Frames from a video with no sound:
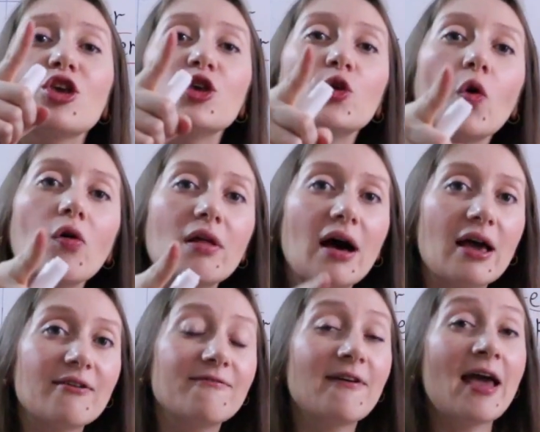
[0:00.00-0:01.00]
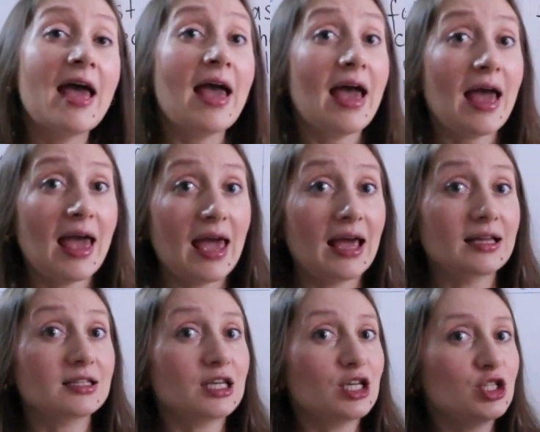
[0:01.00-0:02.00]
your life
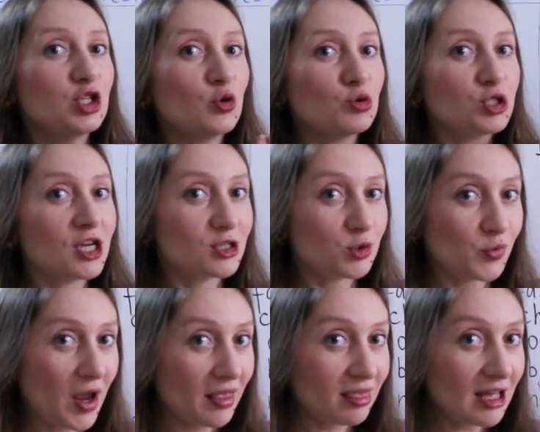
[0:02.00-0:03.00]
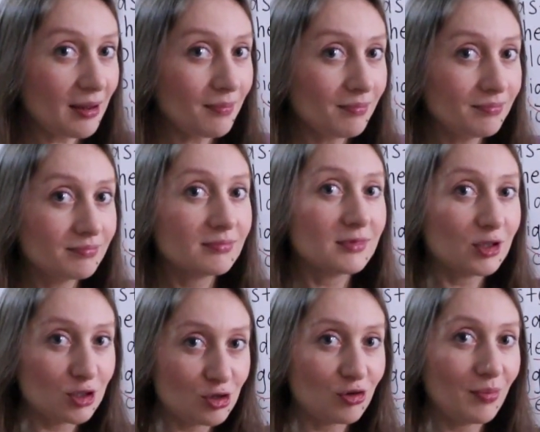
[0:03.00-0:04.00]
and don't just write them.
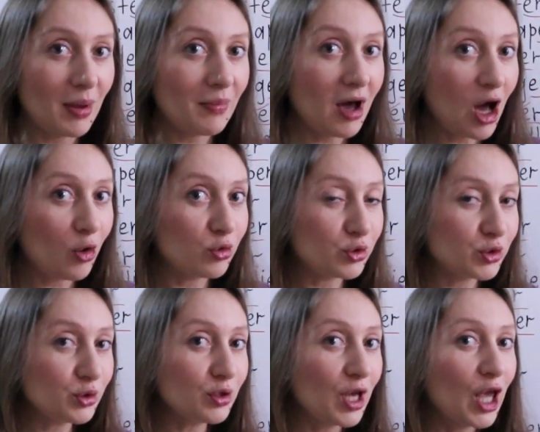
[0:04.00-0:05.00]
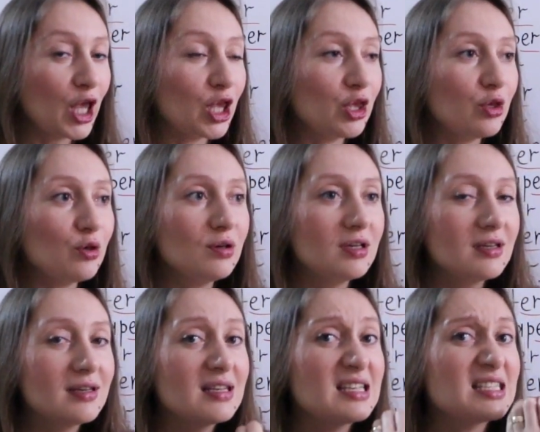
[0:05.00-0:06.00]
Do you remember our rule? You
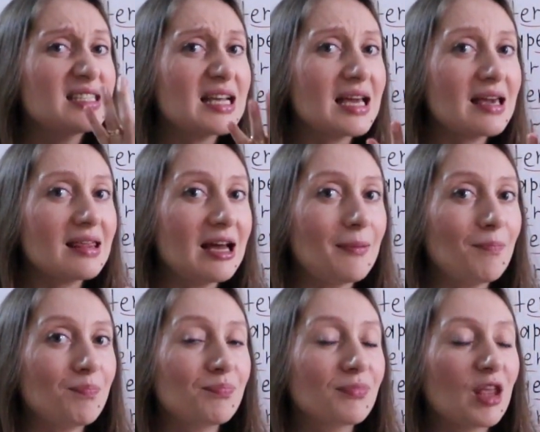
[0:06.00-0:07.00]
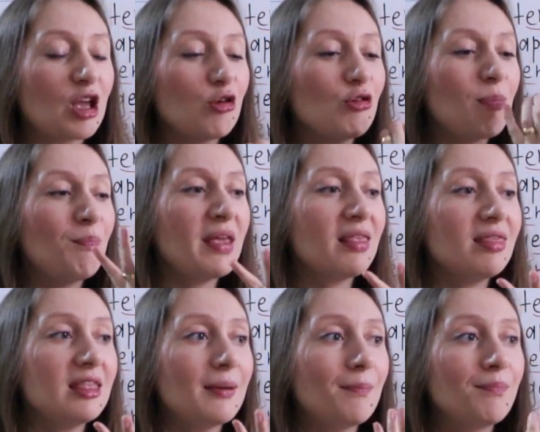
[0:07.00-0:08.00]
say them,
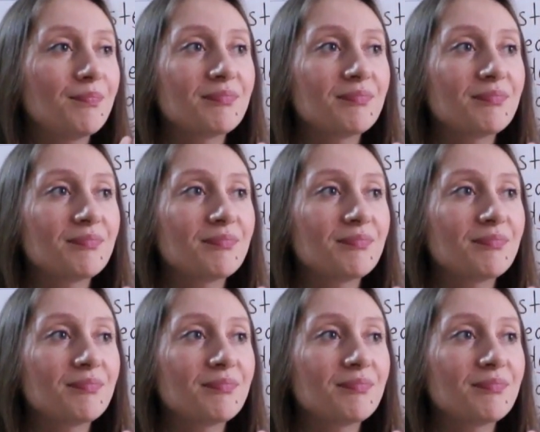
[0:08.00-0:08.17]
repeat them.